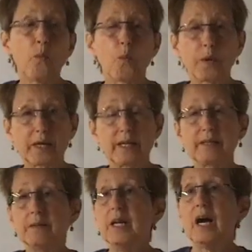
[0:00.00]
where
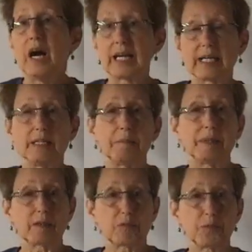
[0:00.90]
again I kind of
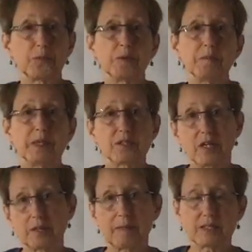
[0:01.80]
pick through them and
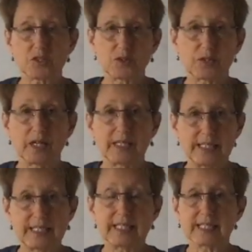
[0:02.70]
talk about certain
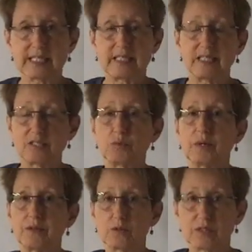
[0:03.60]
ideas in each
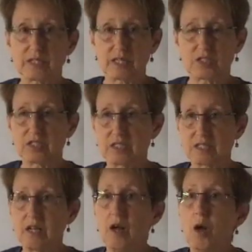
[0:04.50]
one of those
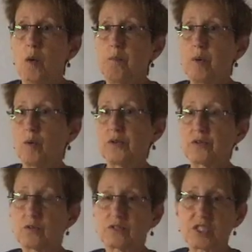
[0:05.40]
sections. Both of
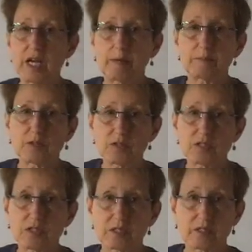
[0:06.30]
those
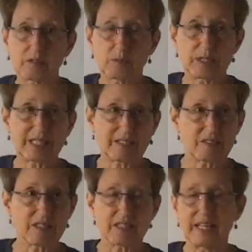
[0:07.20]
chapters, the 3
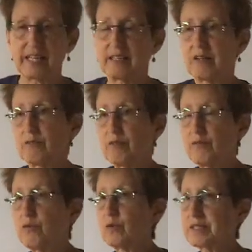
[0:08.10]
sections in 8 and
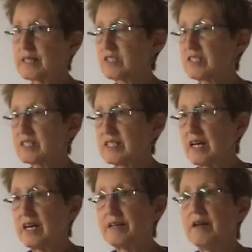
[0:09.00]
the 4 sections in
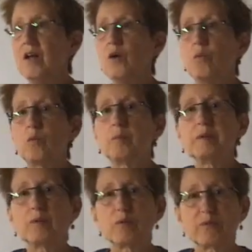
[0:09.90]
9, will
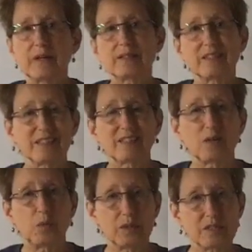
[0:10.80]
be reflected on a
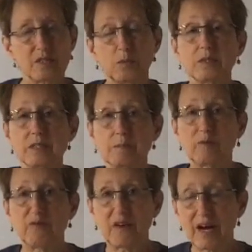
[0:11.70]
quiz number
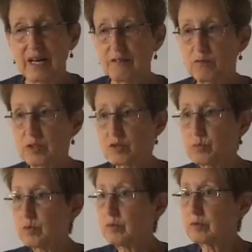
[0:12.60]
5, which
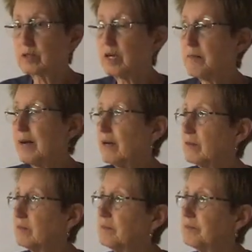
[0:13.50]
will come out